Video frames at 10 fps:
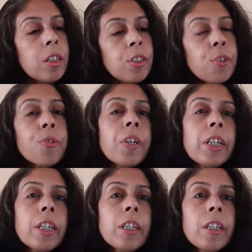
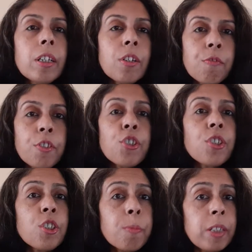Ukrainian
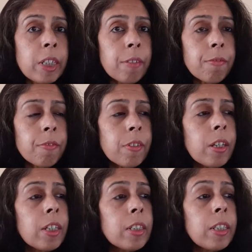officials believe
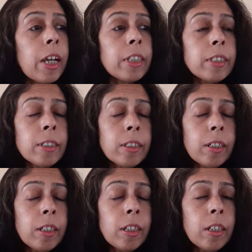
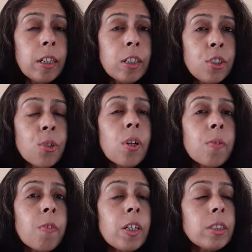that
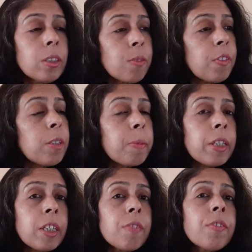Donbas will be
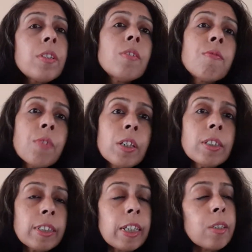even
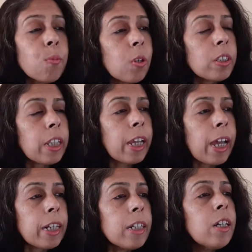worse than what they
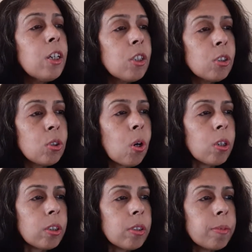had
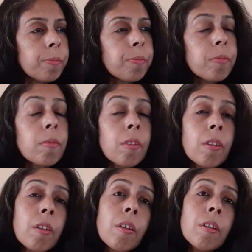thought.
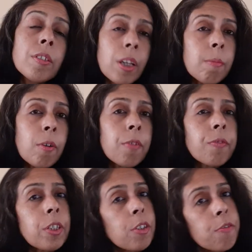Some
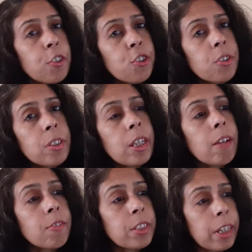of the officials
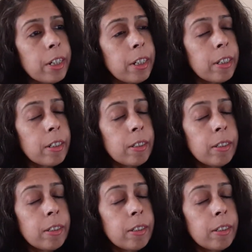have said,